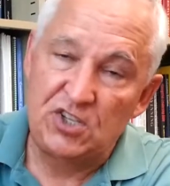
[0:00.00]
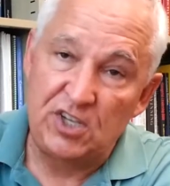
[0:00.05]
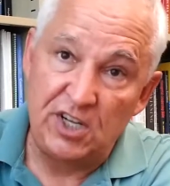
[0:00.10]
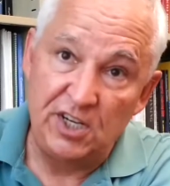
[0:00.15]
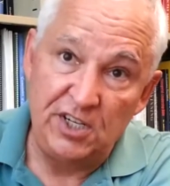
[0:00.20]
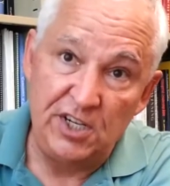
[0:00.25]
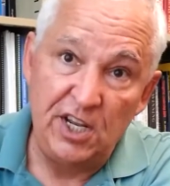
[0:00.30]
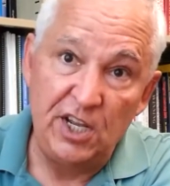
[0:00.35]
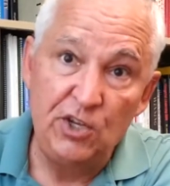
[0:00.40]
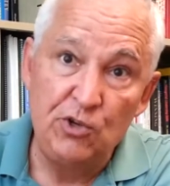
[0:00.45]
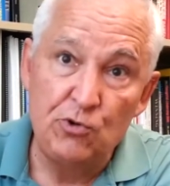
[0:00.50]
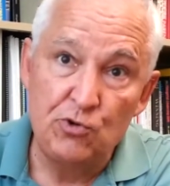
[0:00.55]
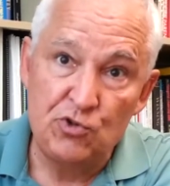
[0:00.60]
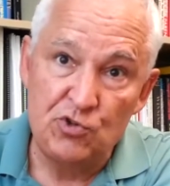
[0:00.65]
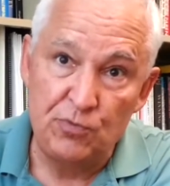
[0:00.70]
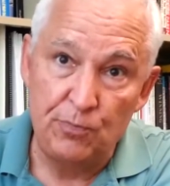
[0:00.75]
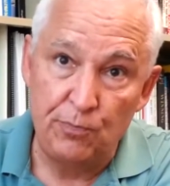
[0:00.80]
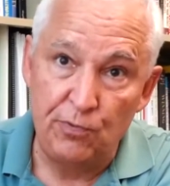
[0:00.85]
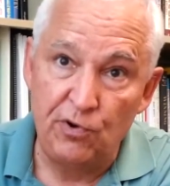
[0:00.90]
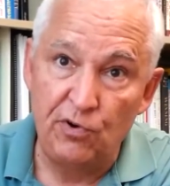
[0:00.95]
Continuous
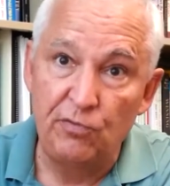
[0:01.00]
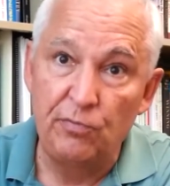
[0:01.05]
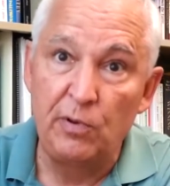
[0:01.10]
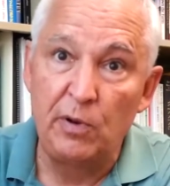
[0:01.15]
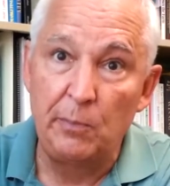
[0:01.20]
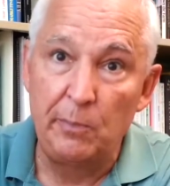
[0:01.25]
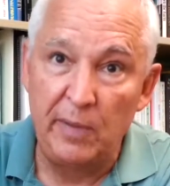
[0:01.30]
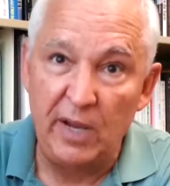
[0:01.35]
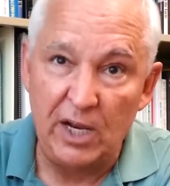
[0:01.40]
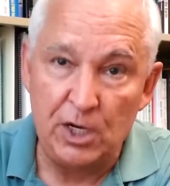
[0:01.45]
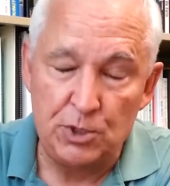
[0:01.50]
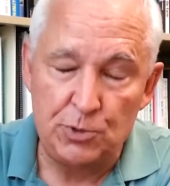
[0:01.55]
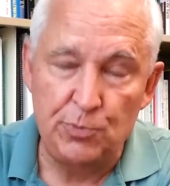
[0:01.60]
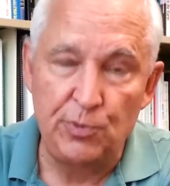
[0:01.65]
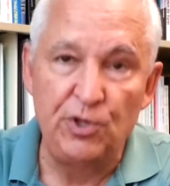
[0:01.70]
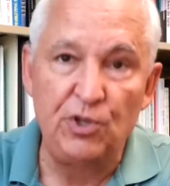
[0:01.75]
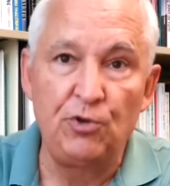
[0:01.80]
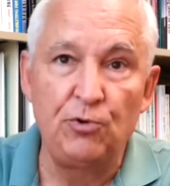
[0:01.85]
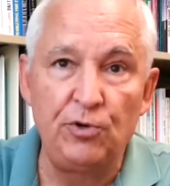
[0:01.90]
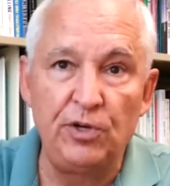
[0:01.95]
improvement
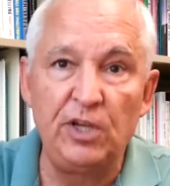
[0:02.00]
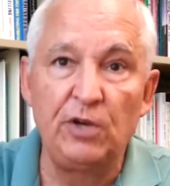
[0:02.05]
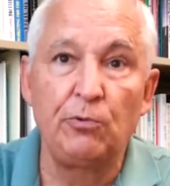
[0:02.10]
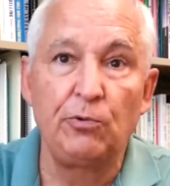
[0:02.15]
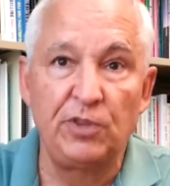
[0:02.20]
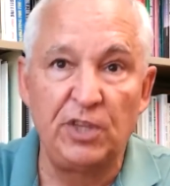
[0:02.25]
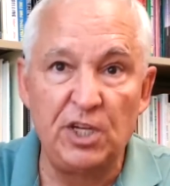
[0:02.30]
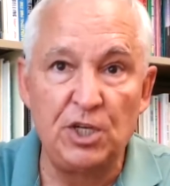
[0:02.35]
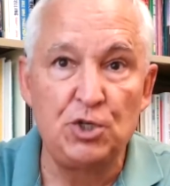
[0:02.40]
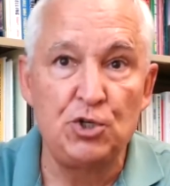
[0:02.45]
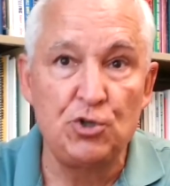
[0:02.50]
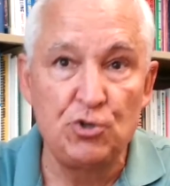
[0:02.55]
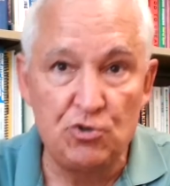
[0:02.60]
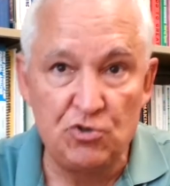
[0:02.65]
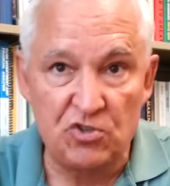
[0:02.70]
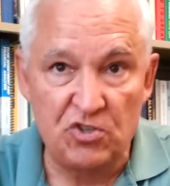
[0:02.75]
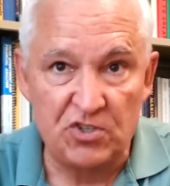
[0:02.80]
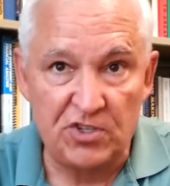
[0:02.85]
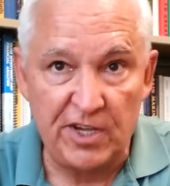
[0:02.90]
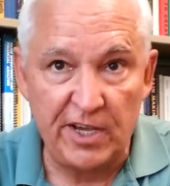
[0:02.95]
management. You deal with
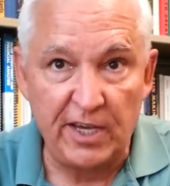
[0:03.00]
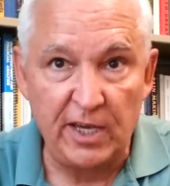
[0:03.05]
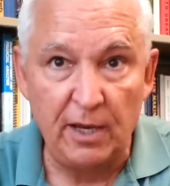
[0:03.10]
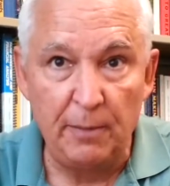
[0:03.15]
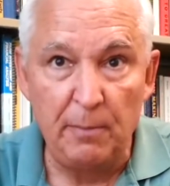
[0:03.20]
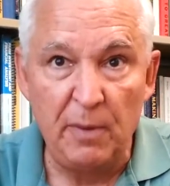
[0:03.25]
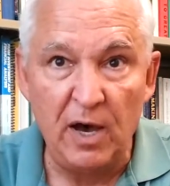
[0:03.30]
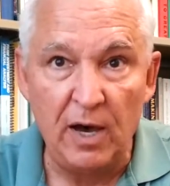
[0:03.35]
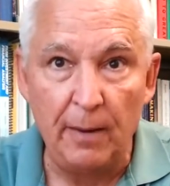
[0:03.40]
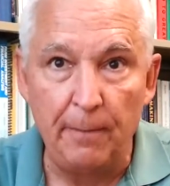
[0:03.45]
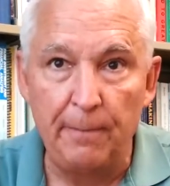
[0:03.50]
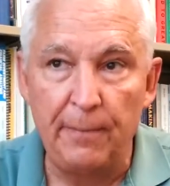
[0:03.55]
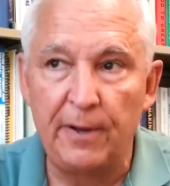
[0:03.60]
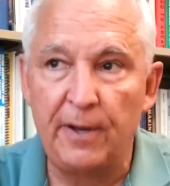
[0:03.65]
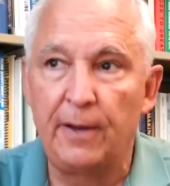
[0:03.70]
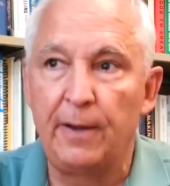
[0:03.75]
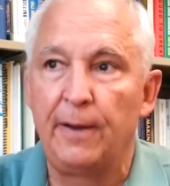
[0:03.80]
issues as they come up,